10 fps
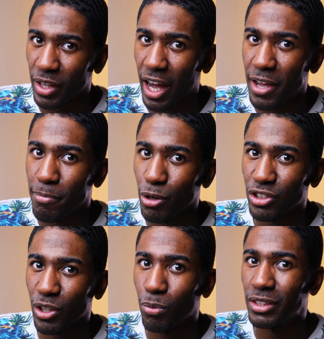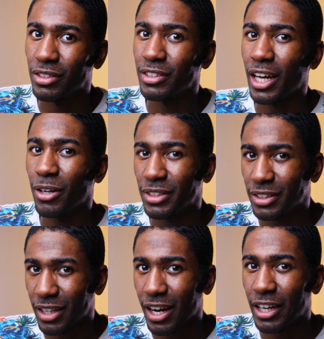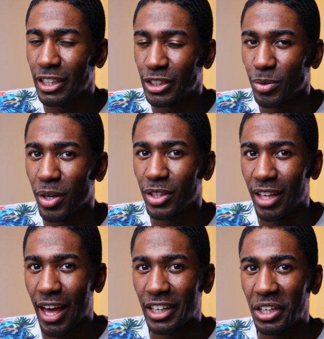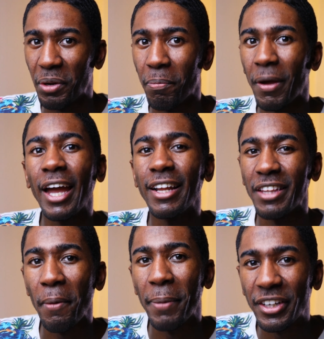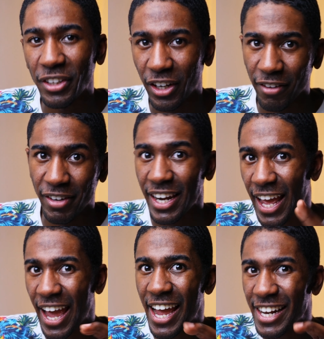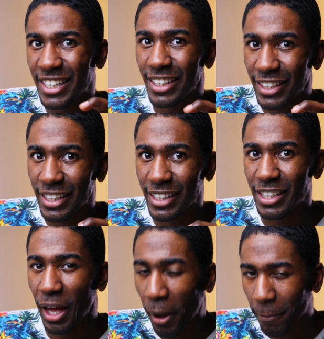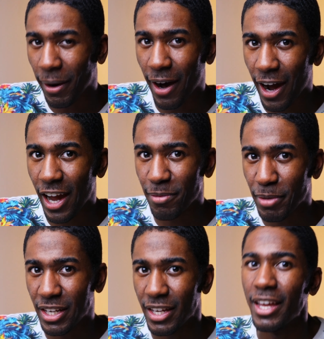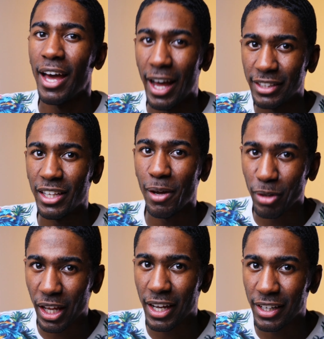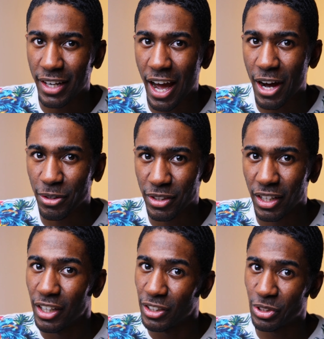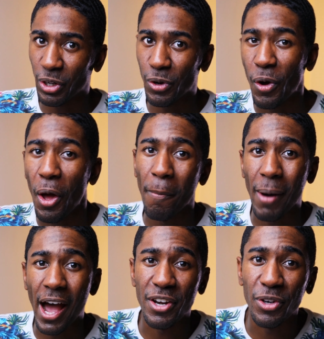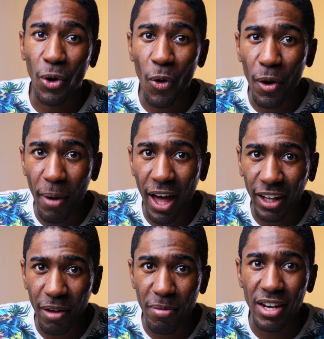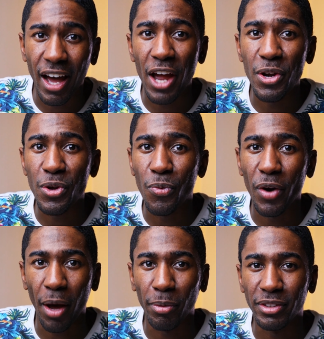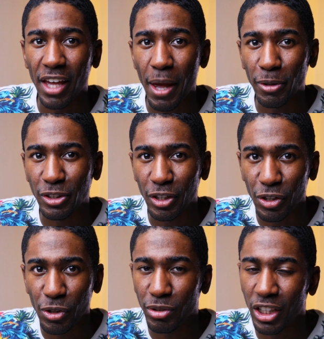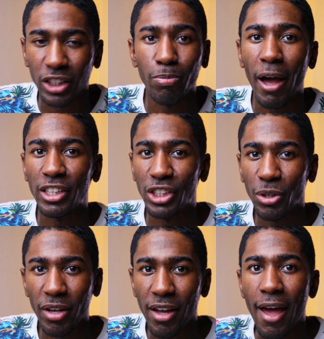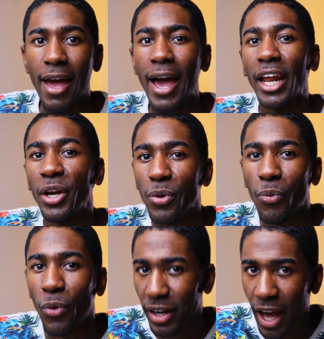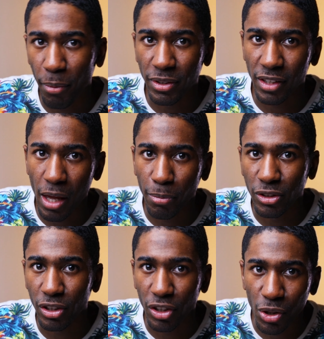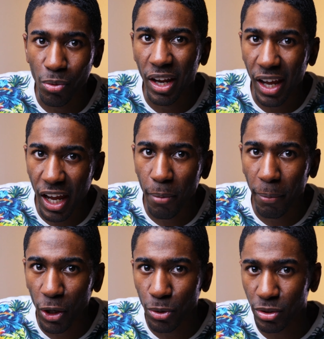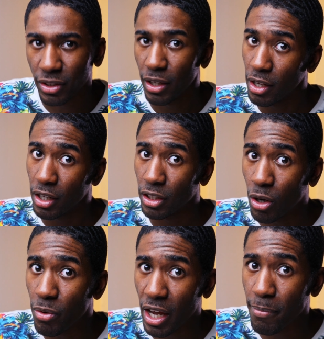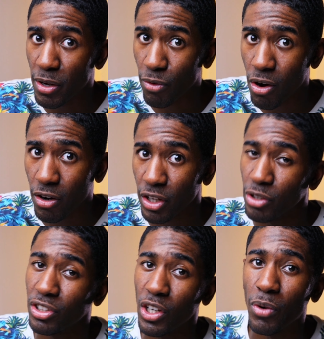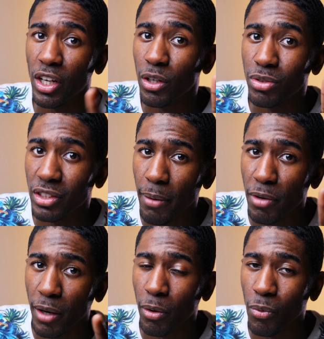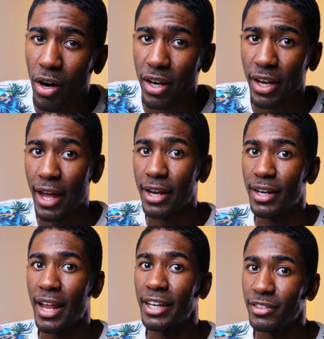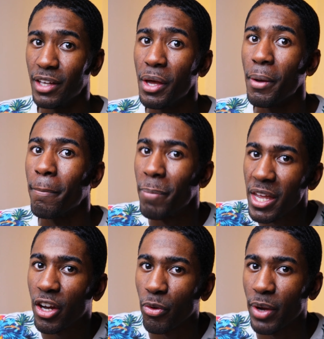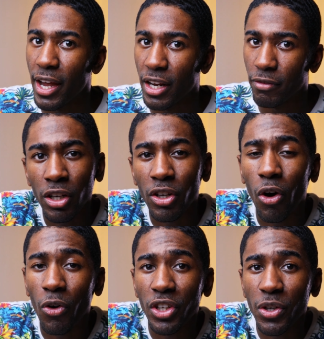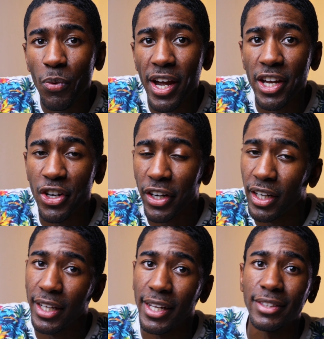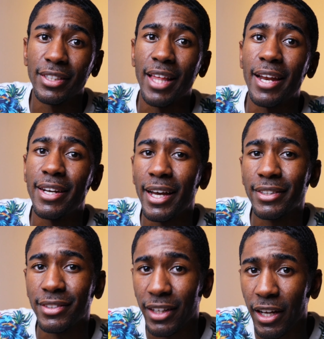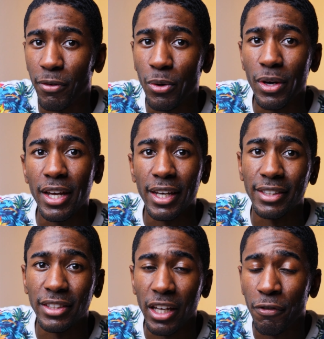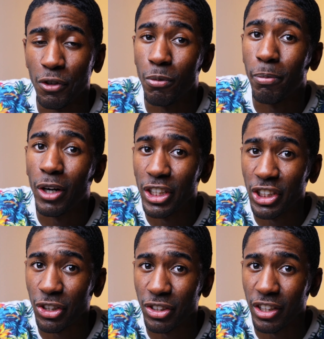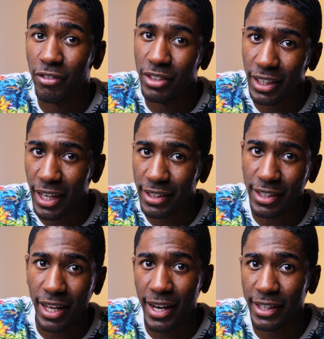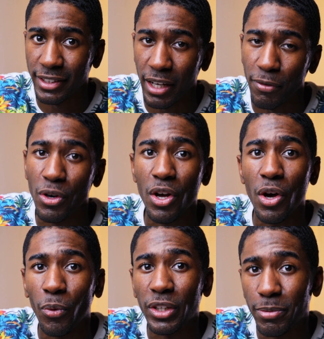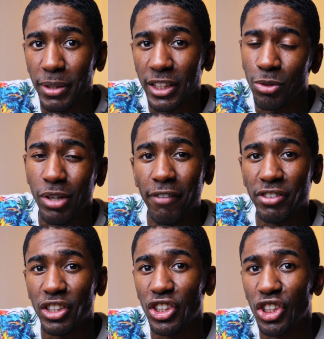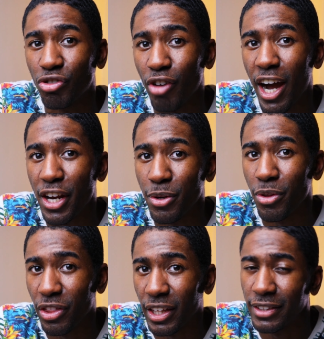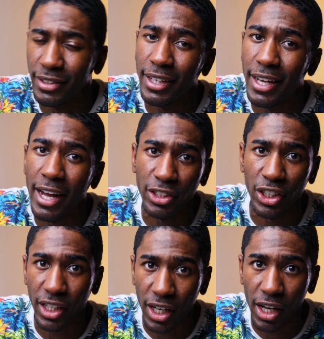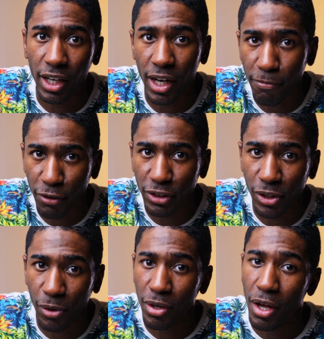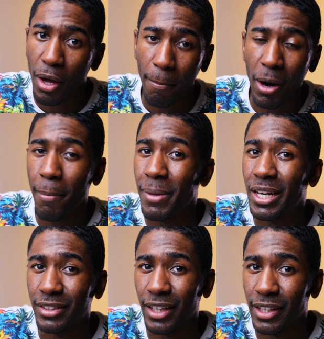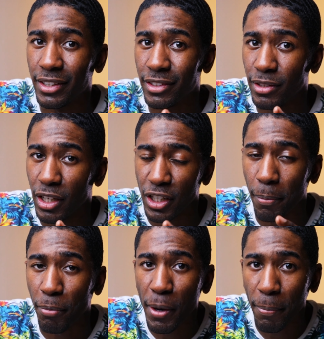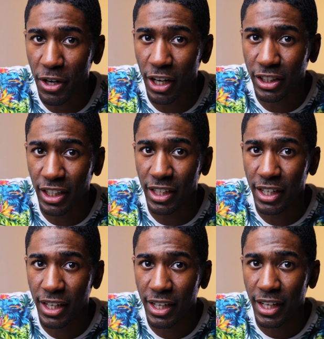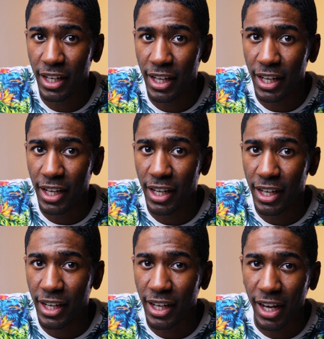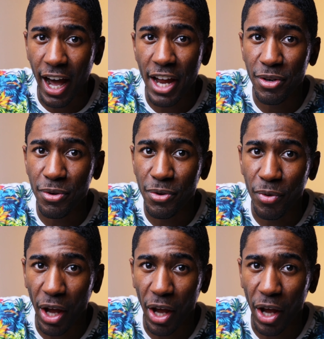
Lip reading: I immersed it with sound design as well to actually paint that picture of an entity behind me as I'm laying down. So by knowing my limit, I knew what I was able to do just by shooting, and I knew what I was able to do in post. Don't get me wrong, you still want to do step number 1, and that's be creative. The only way you're going to get to that next level is if you push yourself to get to that next level, which means you have to try new things and get out your comfort zone. But because I did the pre-production, I knew what